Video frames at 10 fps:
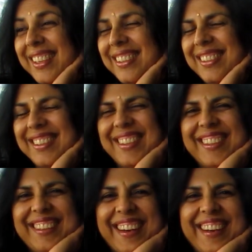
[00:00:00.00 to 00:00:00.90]
Yes, it
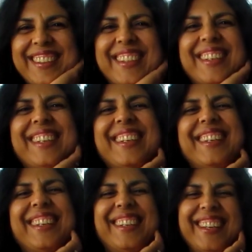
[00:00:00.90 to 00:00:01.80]
is hard.
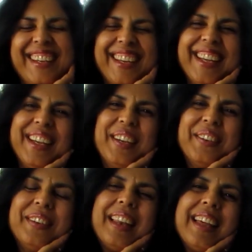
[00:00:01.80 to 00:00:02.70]

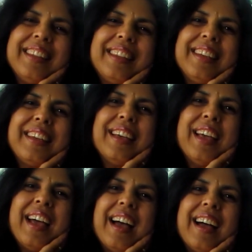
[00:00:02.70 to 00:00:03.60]
Well, I think
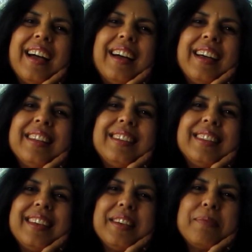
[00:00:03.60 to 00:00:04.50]

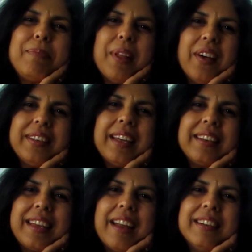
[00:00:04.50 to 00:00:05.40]
plot
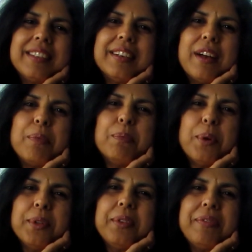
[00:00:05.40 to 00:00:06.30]
and character are
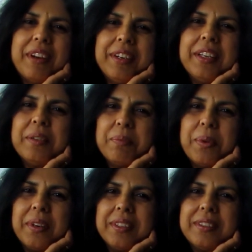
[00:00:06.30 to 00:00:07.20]
both very
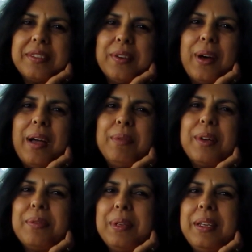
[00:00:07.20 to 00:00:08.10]
important. So I'm
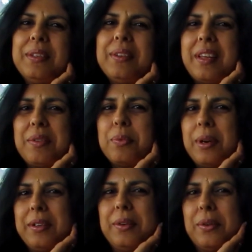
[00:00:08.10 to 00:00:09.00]
not willing to let
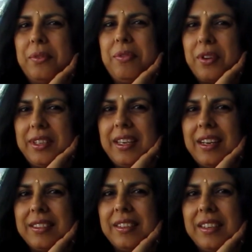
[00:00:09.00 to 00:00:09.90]
one go for the
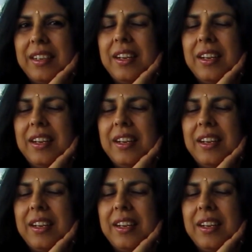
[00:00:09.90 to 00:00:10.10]
other.